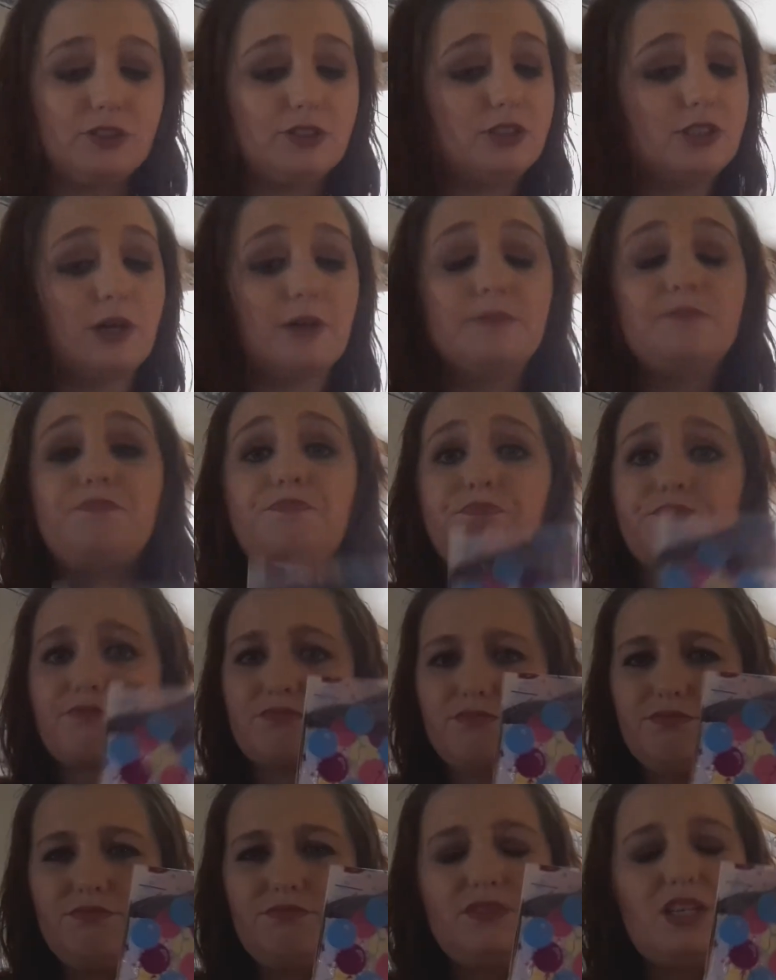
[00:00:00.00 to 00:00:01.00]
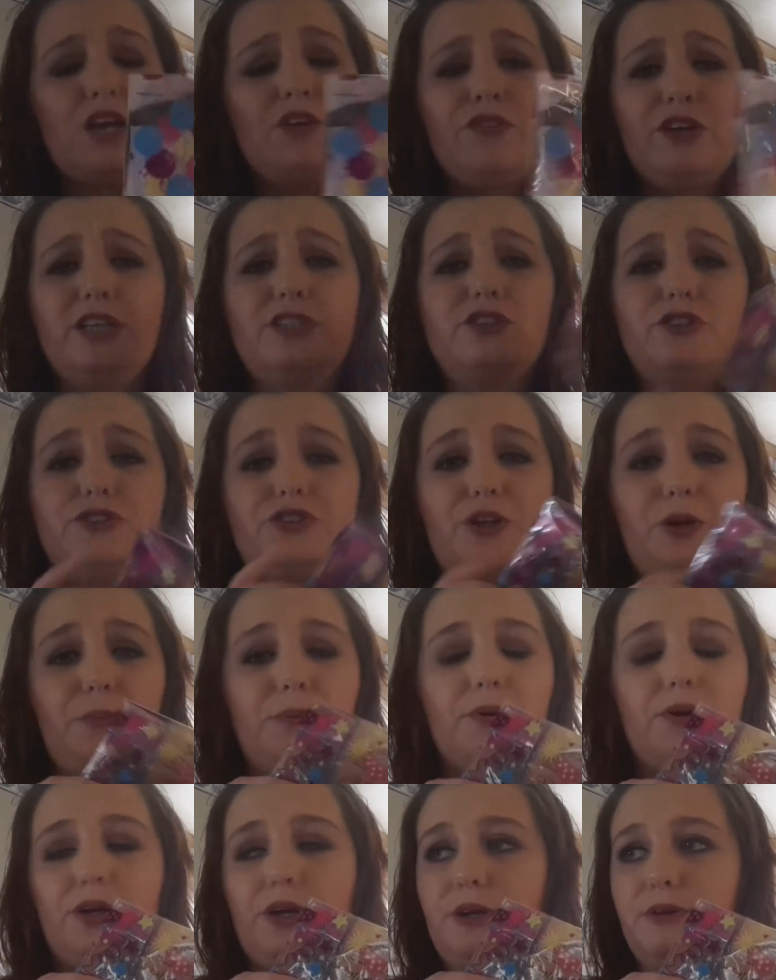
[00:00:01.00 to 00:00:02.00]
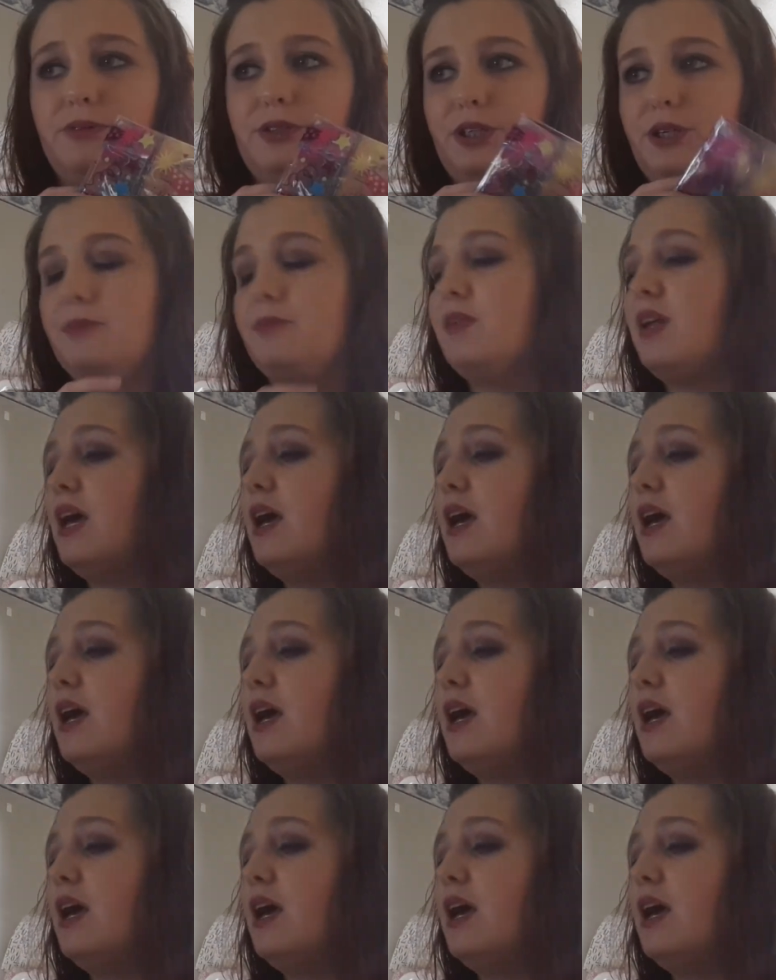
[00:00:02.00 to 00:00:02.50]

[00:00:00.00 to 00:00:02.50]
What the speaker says: So these are super cute too.